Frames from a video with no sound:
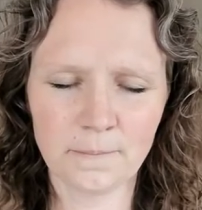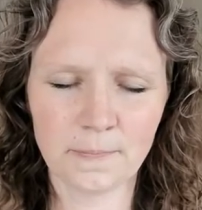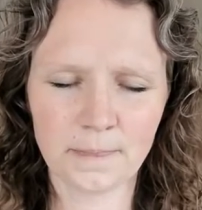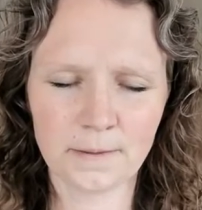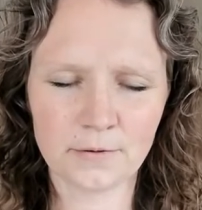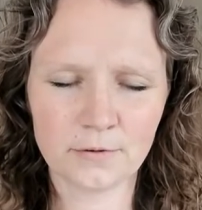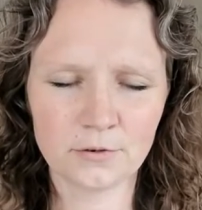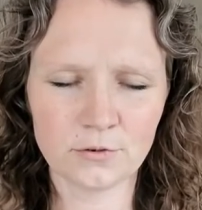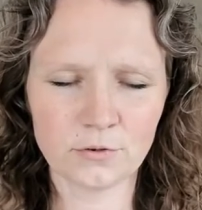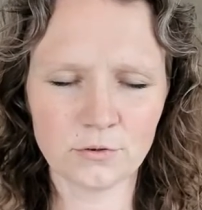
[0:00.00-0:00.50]
I'm
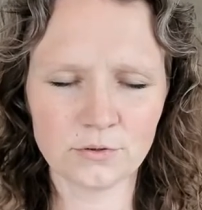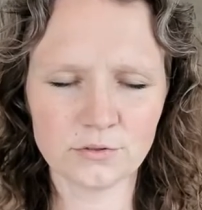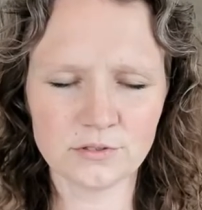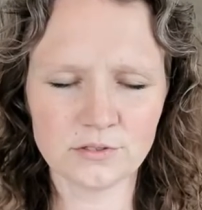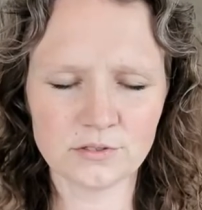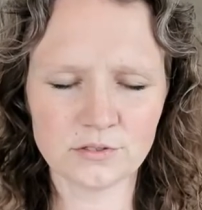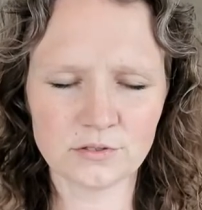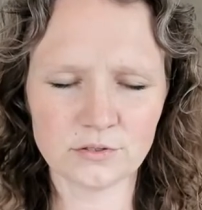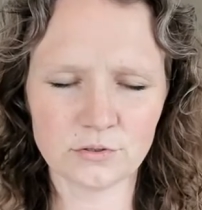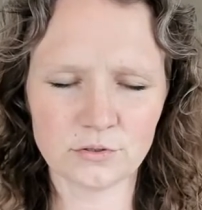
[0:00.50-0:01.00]
going to hold
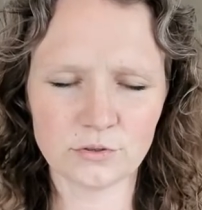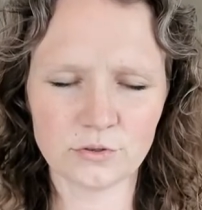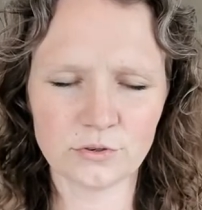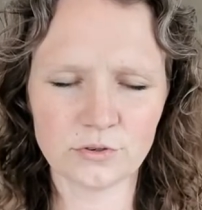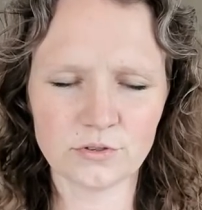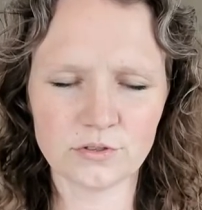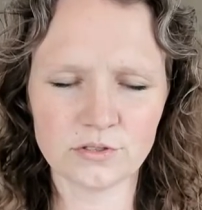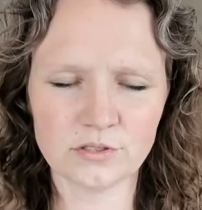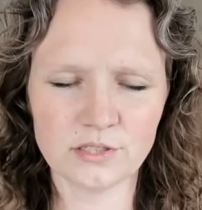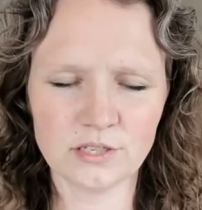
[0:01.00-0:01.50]
this little
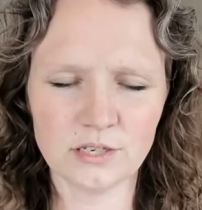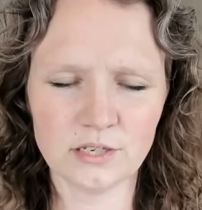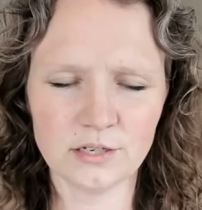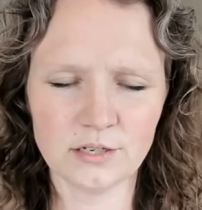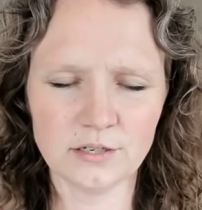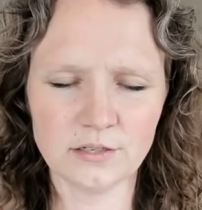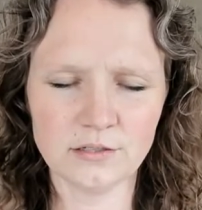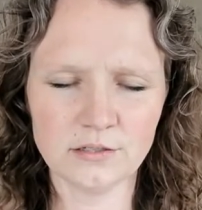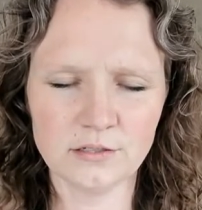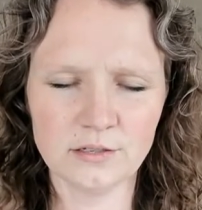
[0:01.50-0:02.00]
girl's
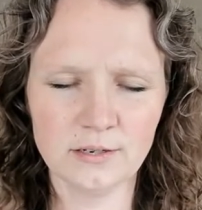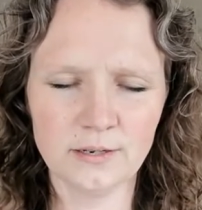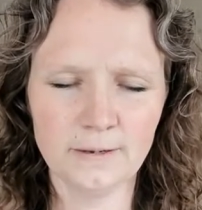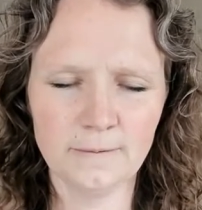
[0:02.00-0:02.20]
hand,